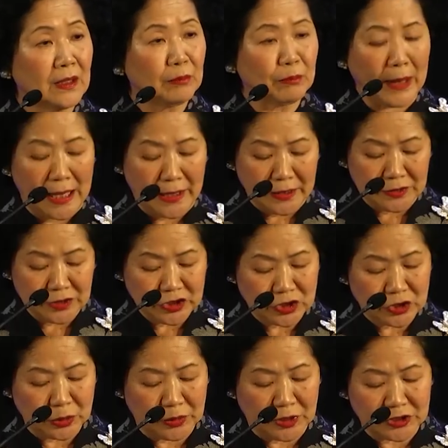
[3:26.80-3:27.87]
bias
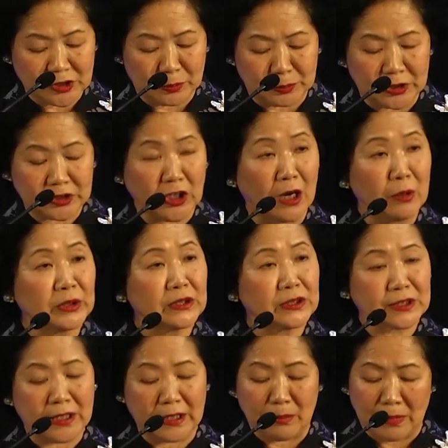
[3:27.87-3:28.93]
towards a
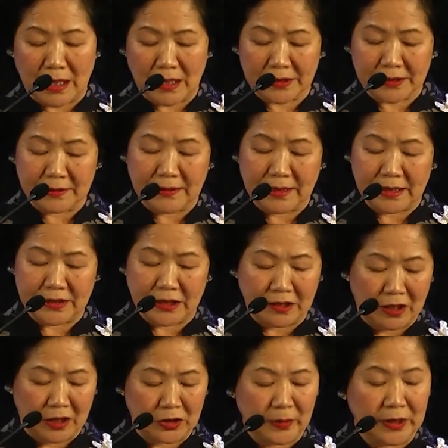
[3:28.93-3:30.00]
predominantly market-led
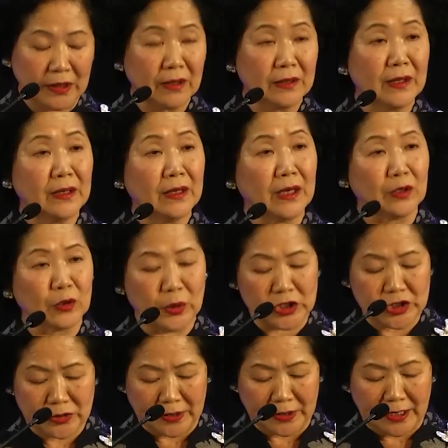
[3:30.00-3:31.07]
economy in
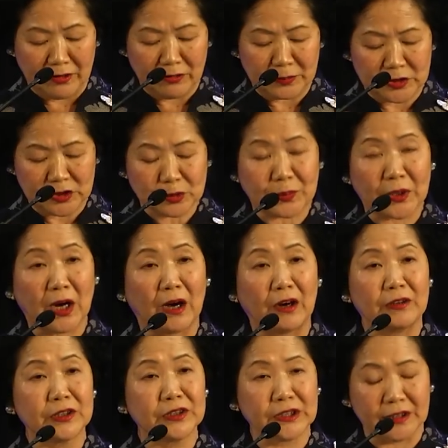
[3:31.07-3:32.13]
which the government's
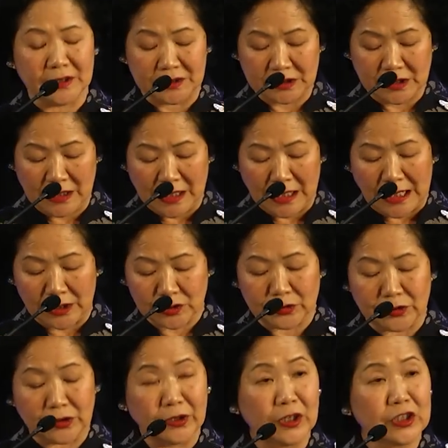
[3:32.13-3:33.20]
priorities are
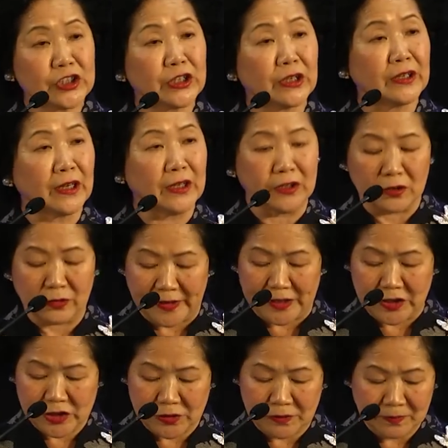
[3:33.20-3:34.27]
to nurture
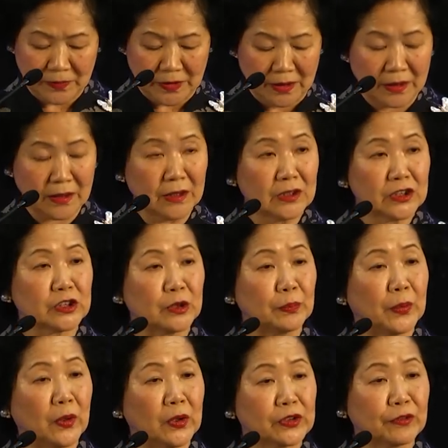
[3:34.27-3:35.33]
innovation,
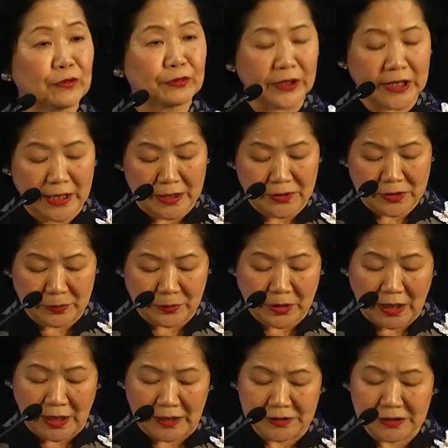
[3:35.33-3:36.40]
support free
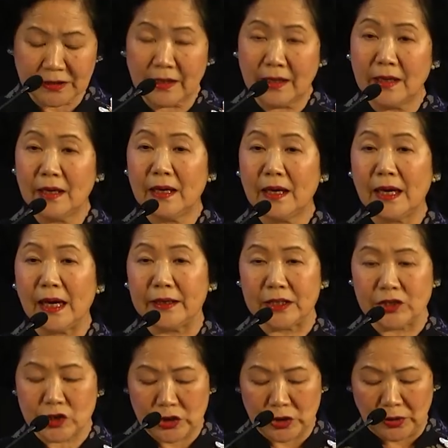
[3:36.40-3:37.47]
enterprise, and
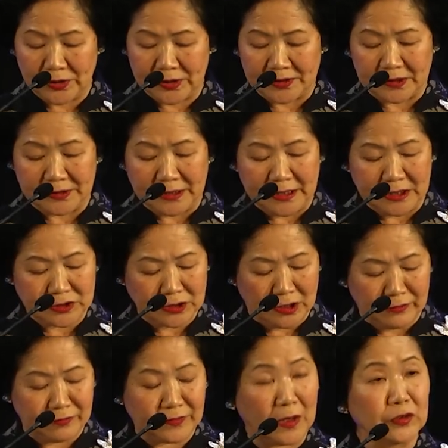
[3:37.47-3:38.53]
ensure that the needs
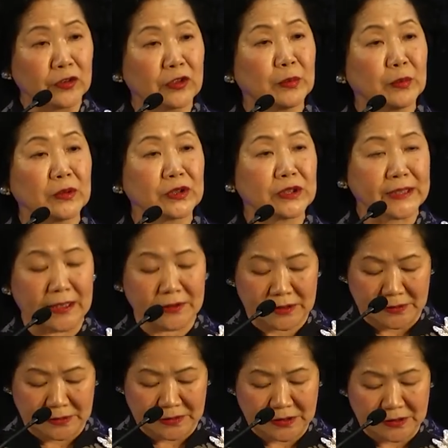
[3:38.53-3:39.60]
of vulnerable
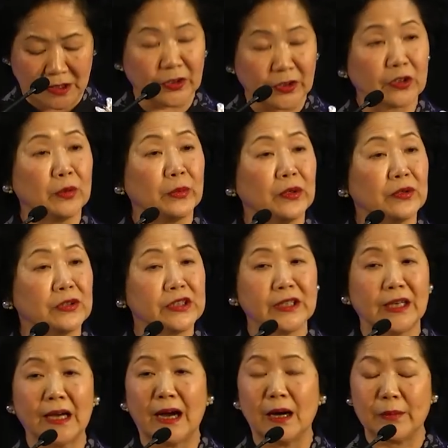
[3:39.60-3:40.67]
sectors of the
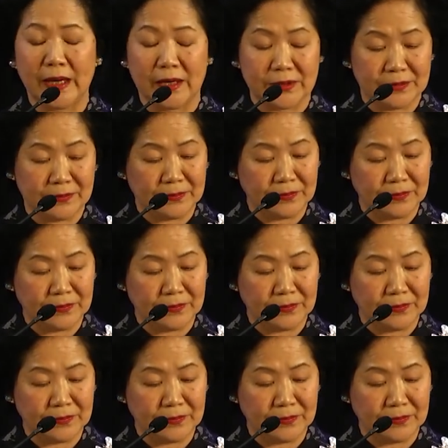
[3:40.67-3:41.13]
community are met.